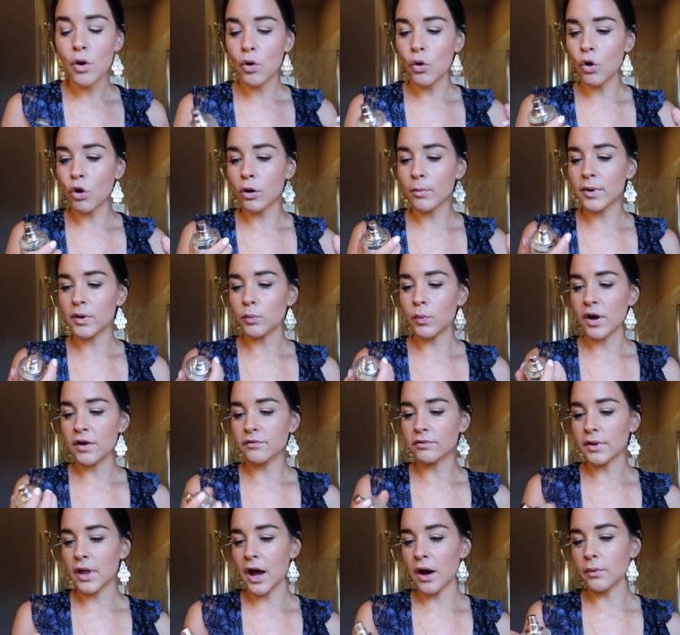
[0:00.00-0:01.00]
Gourmand
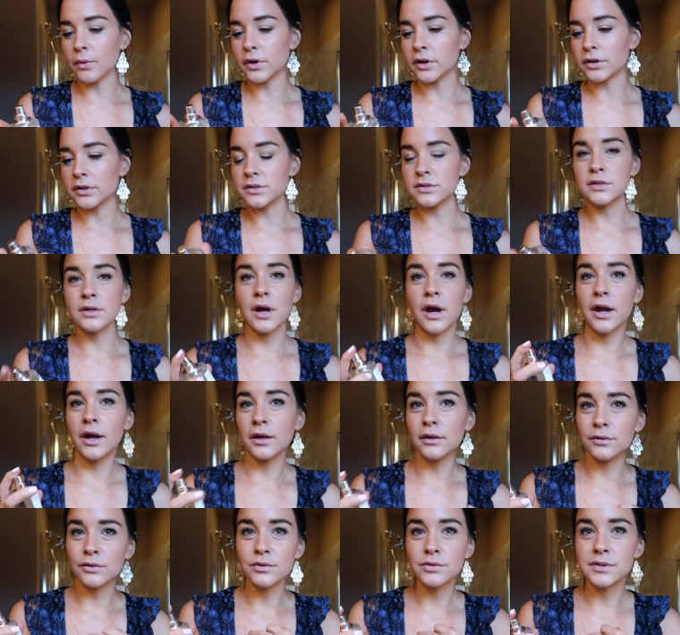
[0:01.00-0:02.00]
White Flowers. I
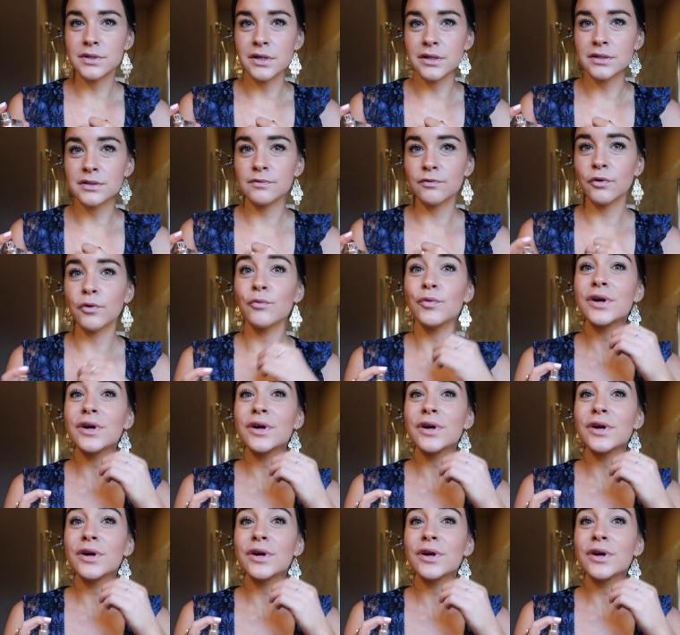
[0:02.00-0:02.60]
use this for